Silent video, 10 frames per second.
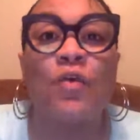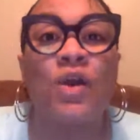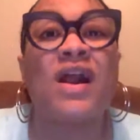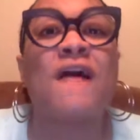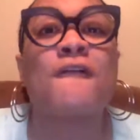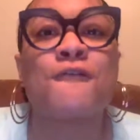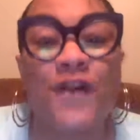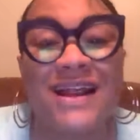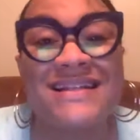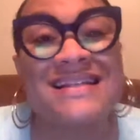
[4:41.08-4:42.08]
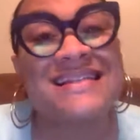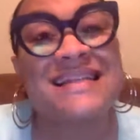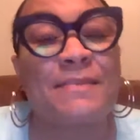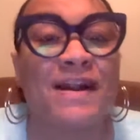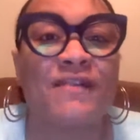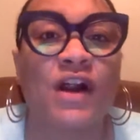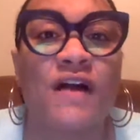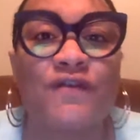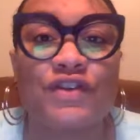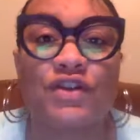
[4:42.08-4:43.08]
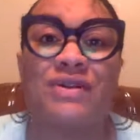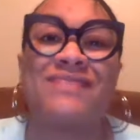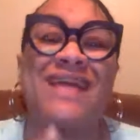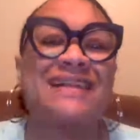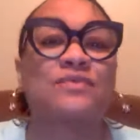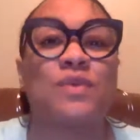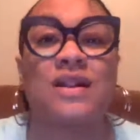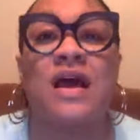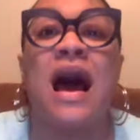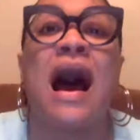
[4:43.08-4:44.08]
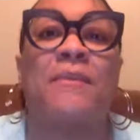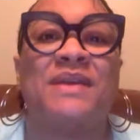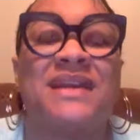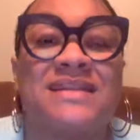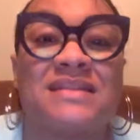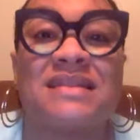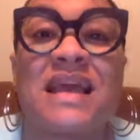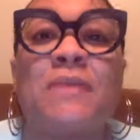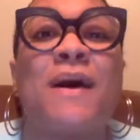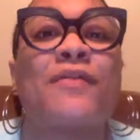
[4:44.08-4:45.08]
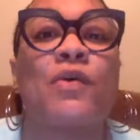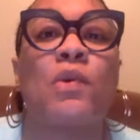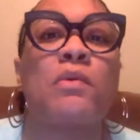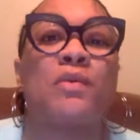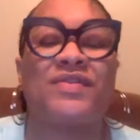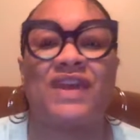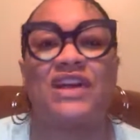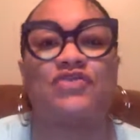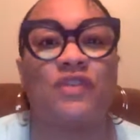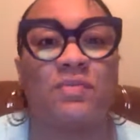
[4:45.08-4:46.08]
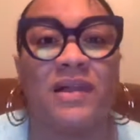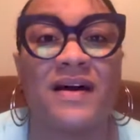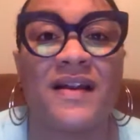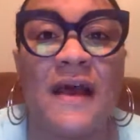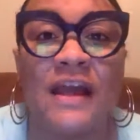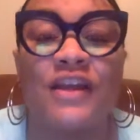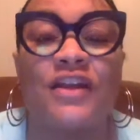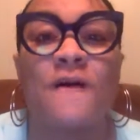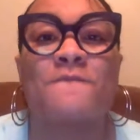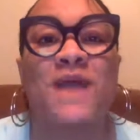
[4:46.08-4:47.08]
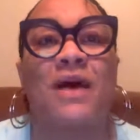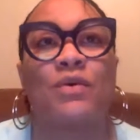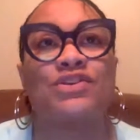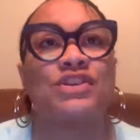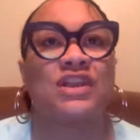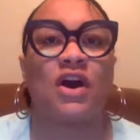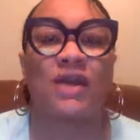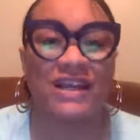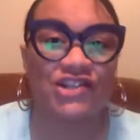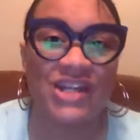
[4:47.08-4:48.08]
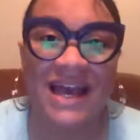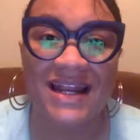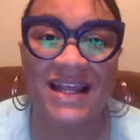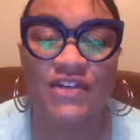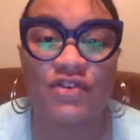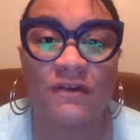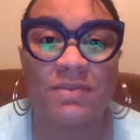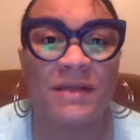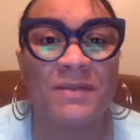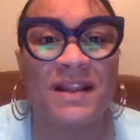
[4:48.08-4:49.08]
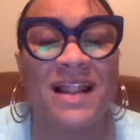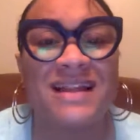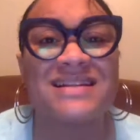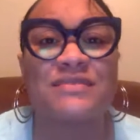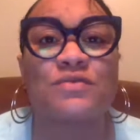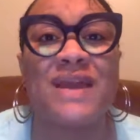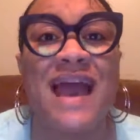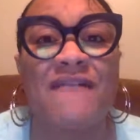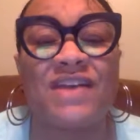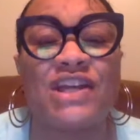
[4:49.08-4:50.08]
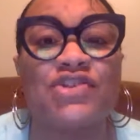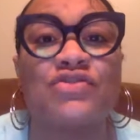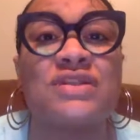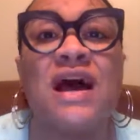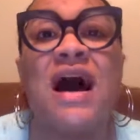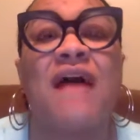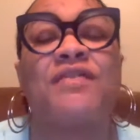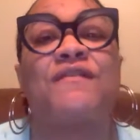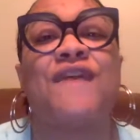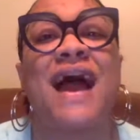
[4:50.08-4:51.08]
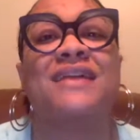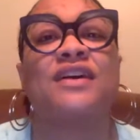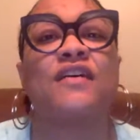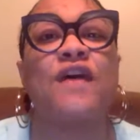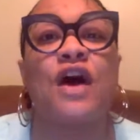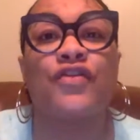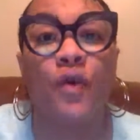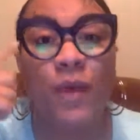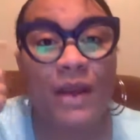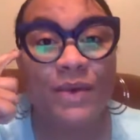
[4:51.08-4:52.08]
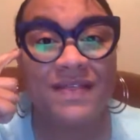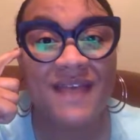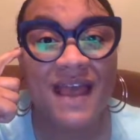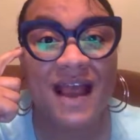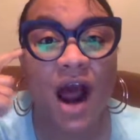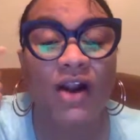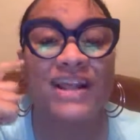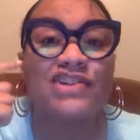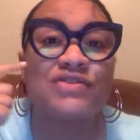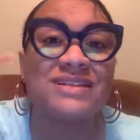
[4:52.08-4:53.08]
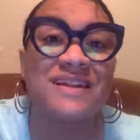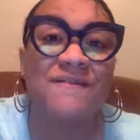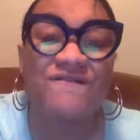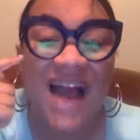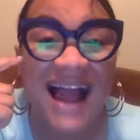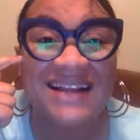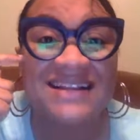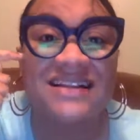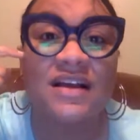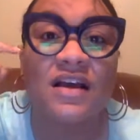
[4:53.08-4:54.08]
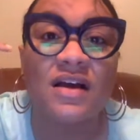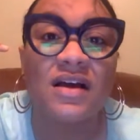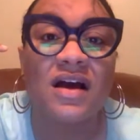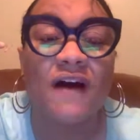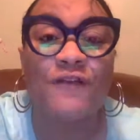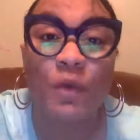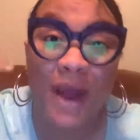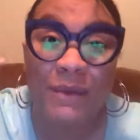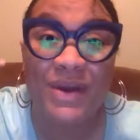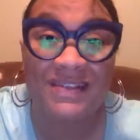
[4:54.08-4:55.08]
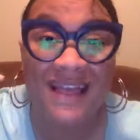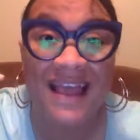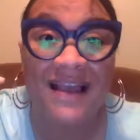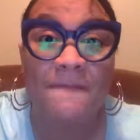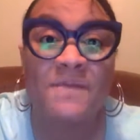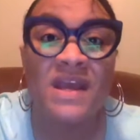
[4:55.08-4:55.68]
we're afraid to step out of our comfort zone. And that's when I begin to think about the woman with the issue of blood. I want you to think, okay, she had an issue of blood, but a lot of times we have issues of the fact of the way we think. Our issue is the fact of the way we think.